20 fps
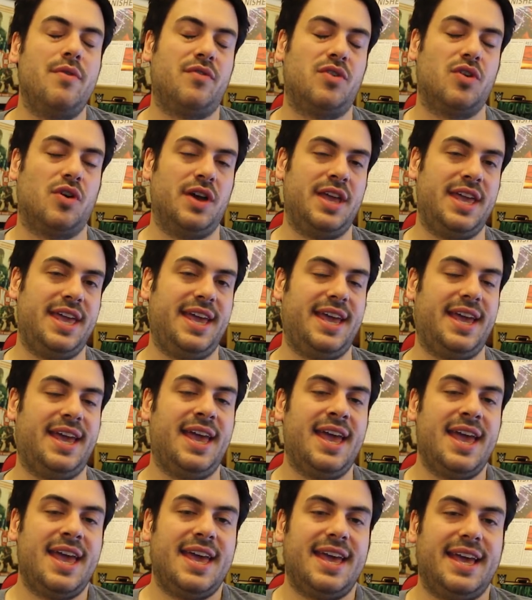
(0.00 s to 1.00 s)
we've got
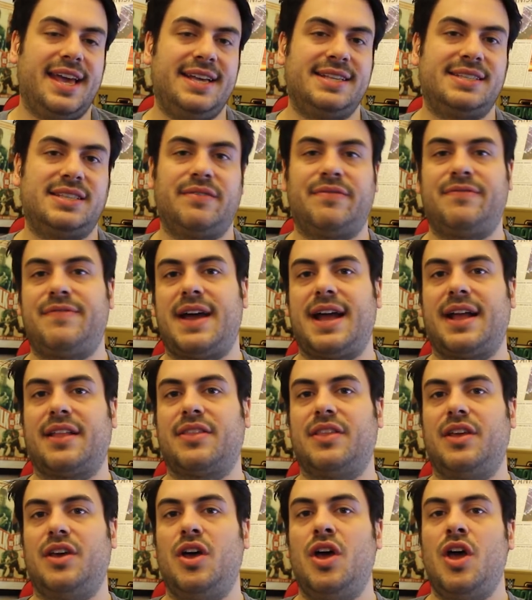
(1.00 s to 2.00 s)
here is the
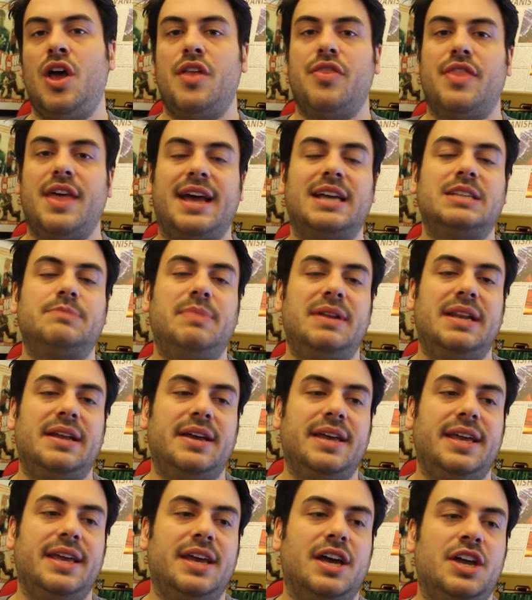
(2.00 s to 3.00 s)
fact that there has been
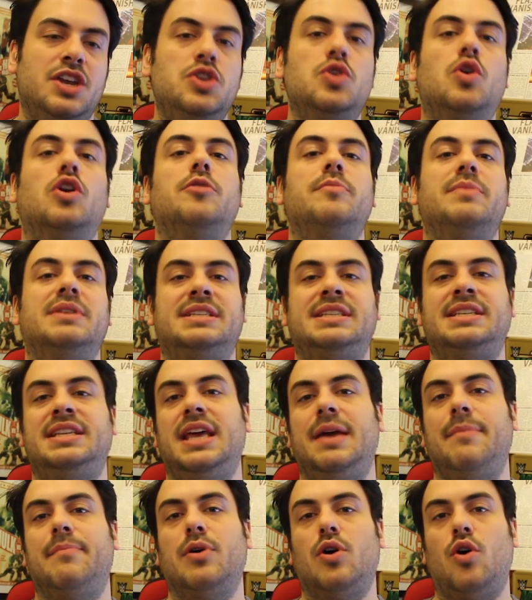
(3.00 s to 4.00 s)
a anonymous
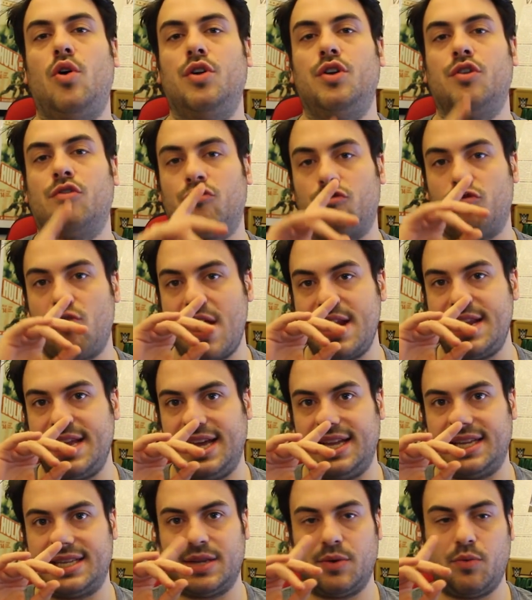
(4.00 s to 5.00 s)
tip on
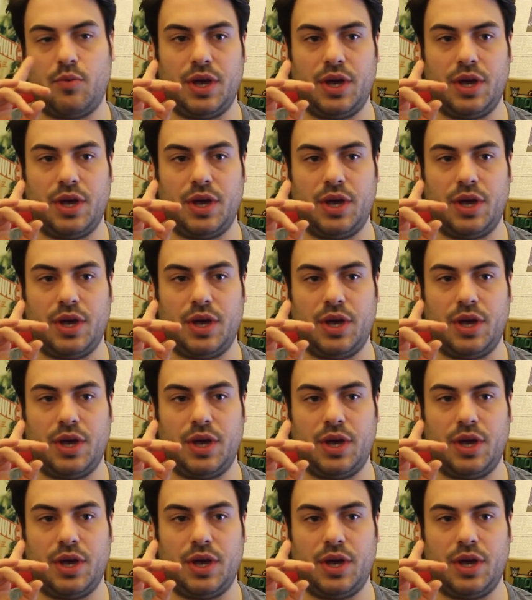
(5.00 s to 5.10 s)
Reddit,